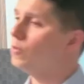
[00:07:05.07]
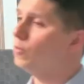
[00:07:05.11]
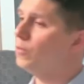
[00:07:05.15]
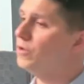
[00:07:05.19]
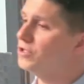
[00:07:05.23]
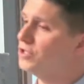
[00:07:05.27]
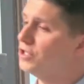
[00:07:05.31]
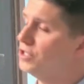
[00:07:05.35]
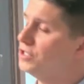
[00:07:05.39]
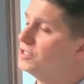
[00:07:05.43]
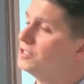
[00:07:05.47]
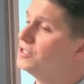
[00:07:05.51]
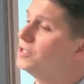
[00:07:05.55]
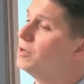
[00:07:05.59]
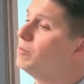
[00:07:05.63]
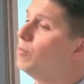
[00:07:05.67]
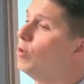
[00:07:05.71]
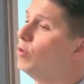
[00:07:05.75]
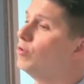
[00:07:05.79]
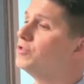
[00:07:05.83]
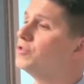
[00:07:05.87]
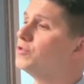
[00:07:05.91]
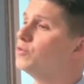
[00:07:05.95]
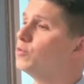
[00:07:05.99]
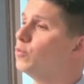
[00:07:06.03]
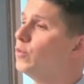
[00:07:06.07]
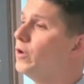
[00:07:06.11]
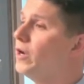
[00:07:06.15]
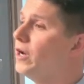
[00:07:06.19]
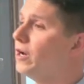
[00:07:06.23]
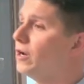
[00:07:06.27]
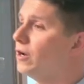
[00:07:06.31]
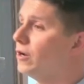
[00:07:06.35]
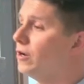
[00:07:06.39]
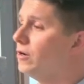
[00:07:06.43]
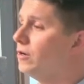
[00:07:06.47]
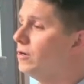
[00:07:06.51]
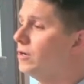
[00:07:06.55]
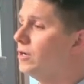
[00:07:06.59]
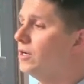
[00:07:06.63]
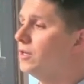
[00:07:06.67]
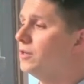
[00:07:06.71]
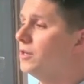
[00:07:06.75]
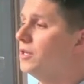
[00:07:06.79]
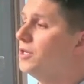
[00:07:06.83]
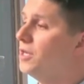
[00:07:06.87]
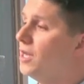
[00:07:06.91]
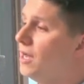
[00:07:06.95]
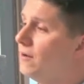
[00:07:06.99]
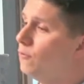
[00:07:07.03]
which is the most rare.
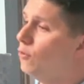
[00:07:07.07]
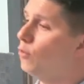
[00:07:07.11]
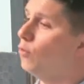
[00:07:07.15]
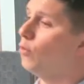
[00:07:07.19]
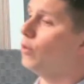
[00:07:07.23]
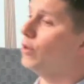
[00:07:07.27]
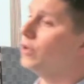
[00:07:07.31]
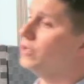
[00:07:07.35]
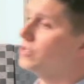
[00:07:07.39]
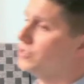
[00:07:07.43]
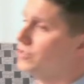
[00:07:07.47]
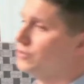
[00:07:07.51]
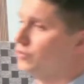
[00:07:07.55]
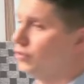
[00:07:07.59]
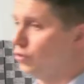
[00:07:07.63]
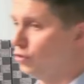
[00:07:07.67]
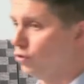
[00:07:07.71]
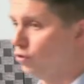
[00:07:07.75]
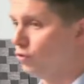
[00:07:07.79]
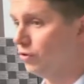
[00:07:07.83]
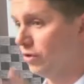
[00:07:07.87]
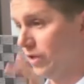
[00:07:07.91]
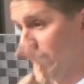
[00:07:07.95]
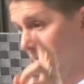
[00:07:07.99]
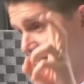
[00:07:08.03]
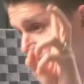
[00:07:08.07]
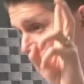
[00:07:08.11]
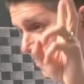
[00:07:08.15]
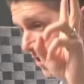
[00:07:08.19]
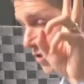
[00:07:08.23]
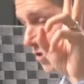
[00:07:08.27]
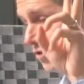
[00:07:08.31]
The devil works through, yes,